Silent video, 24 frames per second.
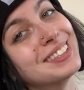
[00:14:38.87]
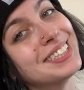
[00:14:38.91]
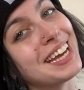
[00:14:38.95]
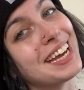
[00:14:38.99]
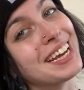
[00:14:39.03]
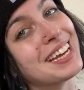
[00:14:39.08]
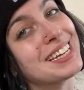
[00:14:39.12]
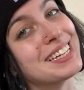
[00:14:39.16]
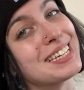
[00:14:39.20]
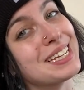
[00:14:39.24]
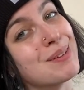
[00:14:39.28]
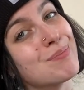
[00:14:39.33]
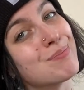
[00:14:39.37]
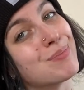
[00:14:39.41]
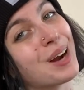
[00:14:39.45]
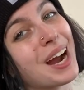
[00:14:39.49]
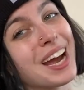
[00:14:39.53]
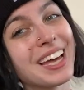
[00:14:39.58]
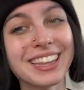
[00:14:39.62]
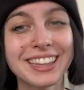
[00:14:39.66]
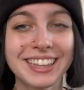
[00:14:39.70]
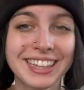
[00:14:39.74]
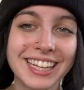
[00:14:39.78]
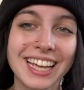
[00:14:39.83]
take a deep
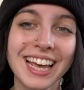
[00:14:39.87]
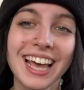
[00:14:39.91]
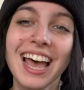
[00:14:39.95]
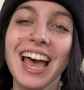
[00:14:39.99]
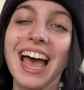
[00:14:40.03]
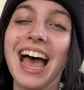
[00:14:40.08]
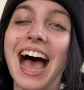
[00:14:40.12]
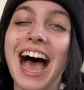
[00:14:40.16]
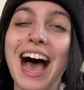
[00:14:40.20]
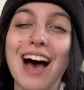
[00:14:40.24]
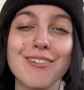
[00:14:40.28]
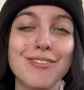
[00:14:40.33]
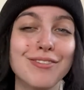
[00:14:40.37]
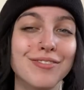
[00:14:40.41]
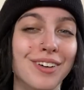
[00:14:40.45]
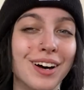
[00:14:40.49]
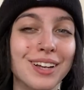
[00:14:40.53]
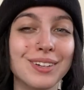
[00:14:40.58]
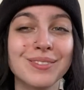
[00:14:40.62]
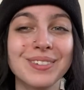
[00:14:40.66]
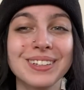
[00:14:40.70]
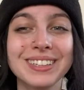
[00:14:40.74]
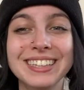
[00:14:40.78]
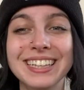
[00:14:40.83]
breath, have
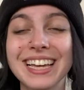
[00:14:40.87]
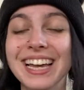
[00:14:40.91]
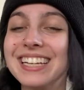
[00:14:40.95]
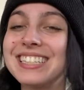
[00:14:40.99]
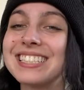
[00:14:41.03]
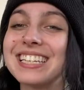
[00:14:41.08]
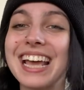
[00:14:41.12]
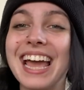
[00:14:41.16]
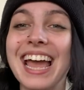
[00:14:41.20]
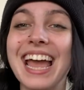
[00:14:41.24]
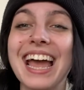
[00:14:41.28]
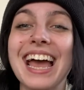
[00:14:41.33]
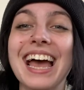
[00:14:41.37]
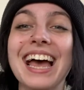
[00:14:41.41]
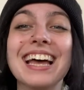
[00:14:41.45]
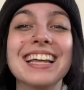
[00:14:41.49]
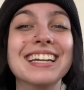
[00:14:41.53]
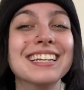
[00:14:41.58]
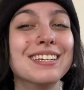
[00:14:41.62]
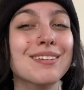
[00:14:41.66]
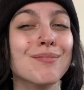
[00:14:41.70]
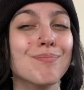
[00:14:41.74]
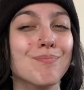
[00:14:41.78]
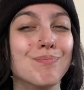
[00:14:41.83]
fun with it
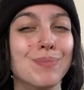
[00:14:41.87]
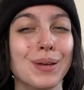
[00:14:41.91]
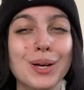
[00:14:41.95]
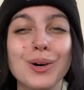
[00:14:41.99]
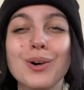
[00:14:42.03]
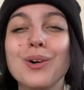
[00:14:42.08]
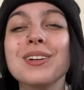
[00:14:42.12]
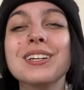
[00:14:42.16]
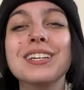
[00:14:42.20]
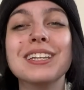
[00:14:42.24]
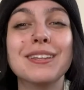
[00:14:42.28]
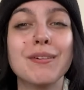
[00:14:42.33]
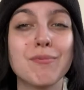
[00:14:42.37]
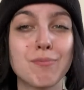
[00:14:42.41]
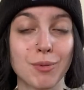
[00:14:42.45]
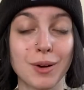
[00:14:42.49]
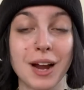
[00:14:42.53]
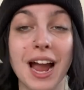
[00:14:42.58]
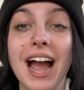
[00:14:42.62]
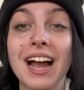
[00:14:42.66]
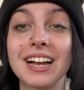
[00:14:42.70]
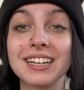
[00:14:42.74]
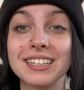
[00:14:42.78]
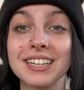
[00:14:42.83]
and build the
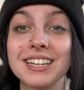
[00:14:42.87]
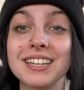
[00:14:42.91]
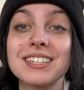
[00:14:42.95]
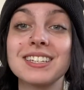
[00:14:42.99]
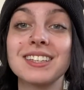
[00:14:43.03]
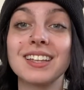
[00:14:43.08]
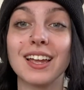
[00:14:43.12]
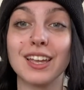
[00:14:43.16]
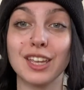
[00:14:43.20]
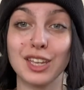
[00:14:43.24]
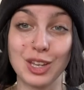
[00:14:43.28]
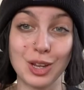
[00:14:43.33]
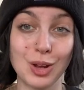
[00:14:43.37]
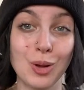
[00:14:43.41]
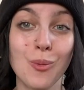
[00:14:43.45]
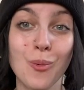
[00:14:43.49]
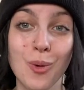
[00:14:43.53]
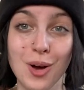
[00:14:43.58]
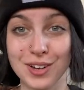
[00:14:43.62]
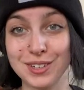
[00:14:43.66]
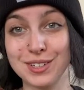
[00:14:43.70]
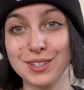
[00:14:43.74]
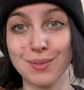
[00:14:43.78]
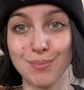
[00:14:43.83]
practice that you
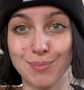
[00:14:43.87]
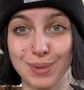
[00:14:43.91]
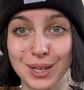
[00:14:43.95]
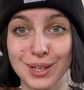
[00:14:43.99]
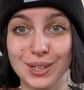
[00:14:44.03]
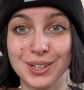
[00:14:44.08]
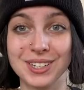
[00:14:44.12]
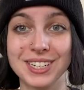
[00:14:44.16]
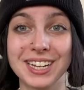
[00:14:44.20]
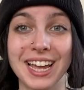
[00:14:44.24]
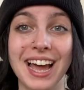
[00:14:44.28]
want to build.